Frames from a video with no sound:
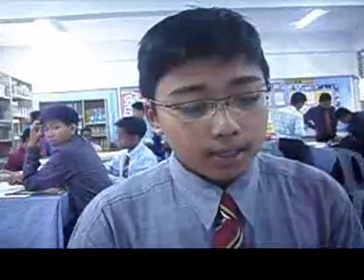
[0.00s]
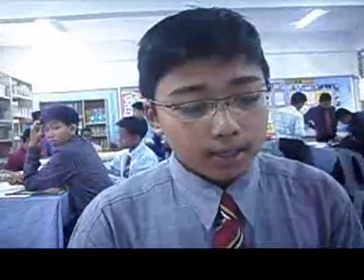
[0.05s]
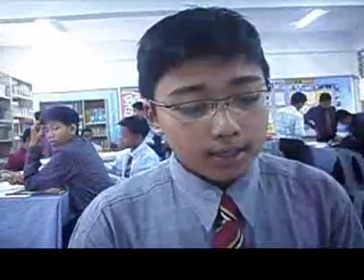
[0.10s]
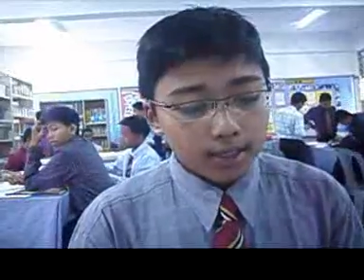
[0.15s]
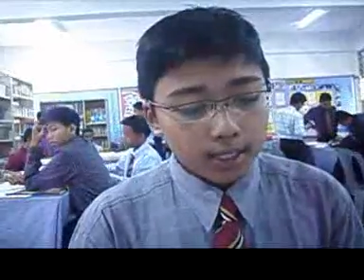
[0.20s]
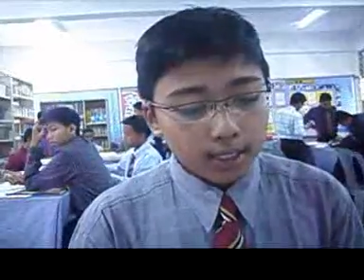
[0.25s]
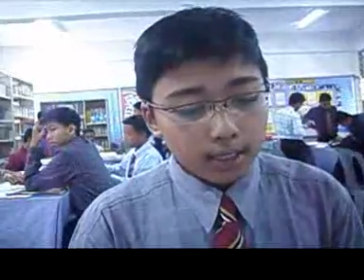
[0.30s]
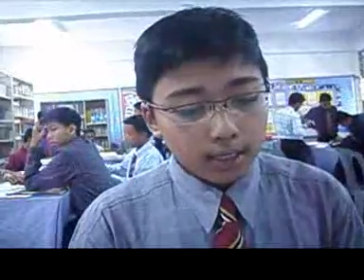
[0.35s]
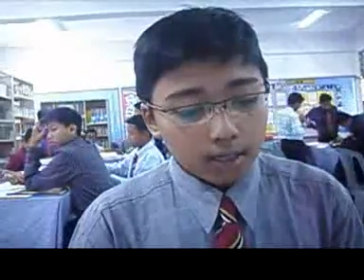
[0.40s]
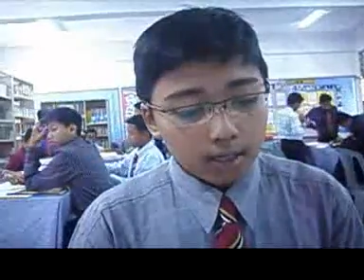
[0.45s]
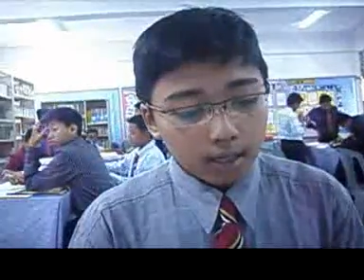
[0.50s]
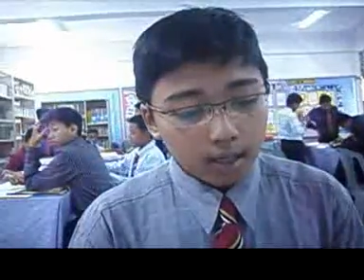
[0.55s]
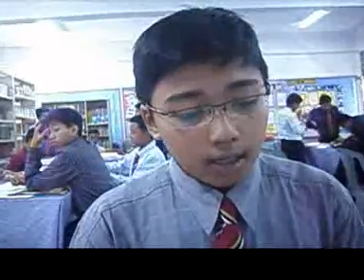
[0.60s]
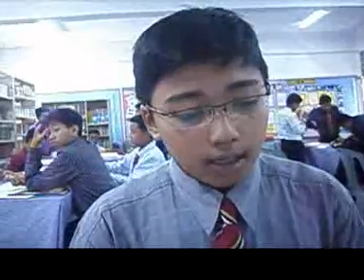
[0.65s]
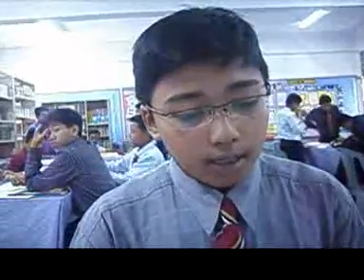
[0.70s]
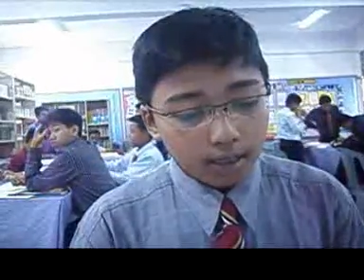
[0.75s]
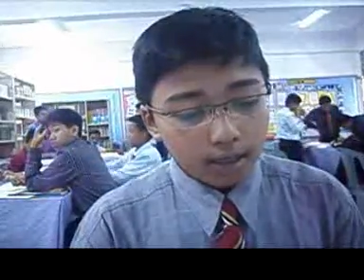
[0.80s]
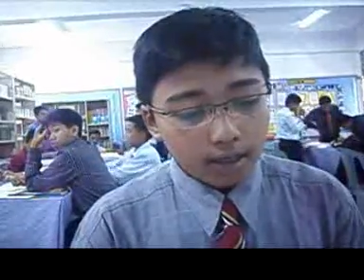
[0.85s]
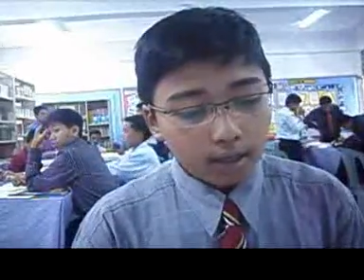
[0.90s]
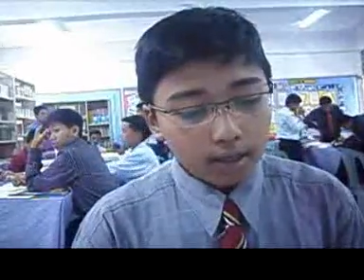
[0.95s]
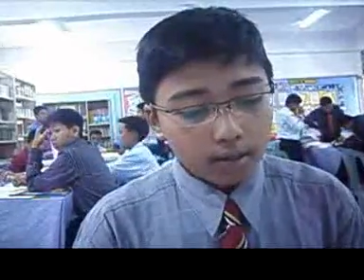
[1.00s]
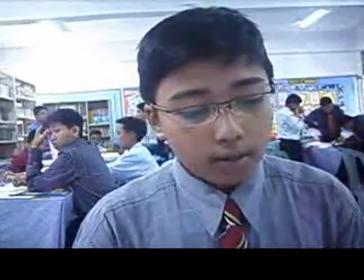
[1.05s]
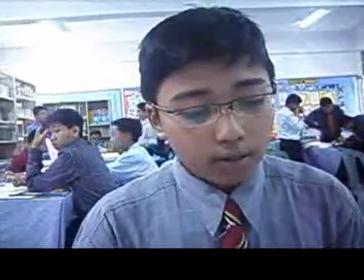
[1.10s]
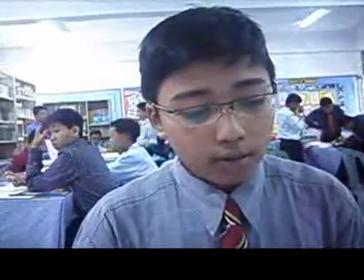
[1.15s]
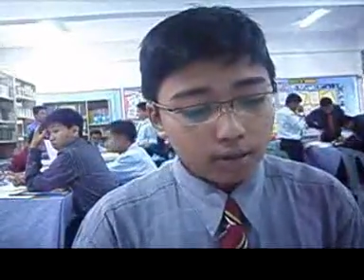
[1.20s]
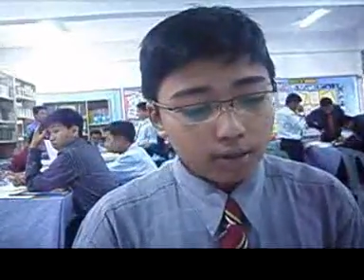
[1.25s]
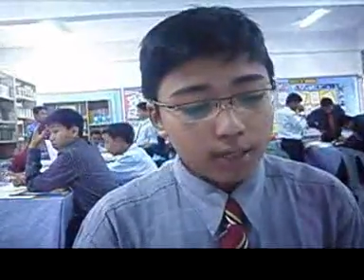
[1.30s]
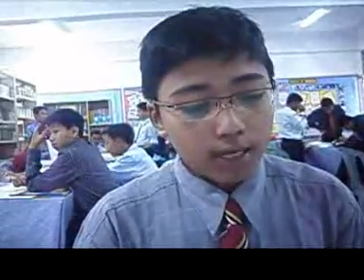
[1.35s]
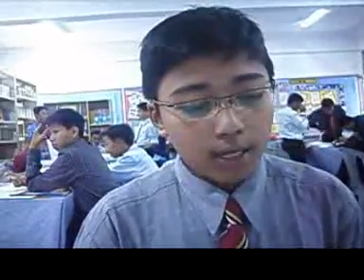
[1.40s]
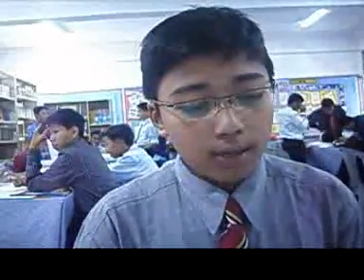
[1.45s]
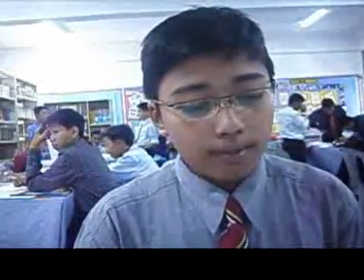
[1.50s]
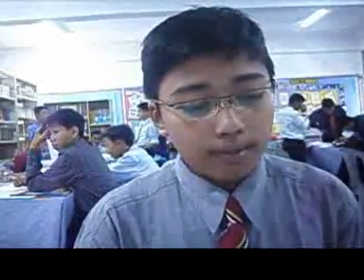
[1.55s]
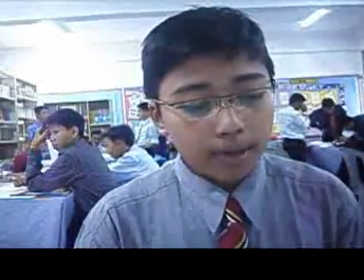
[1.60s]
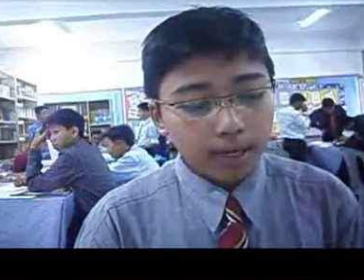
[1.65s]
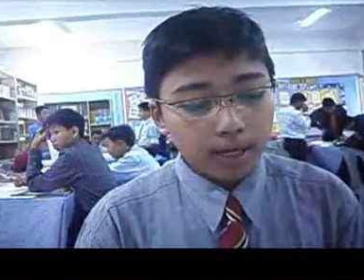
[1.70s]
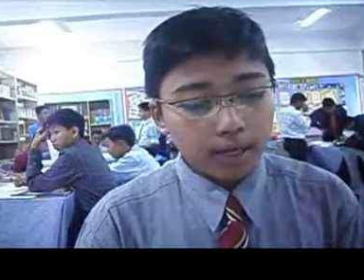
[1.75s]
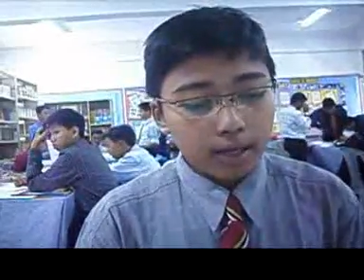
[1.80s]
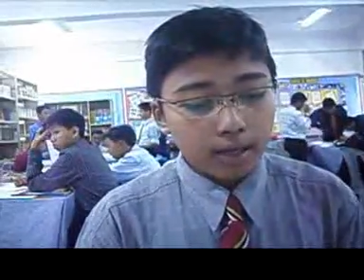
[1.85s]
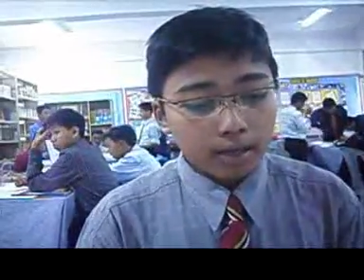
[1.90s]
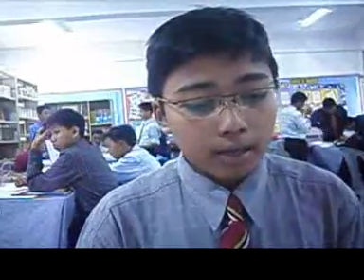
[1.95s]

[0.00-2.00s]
They could get by.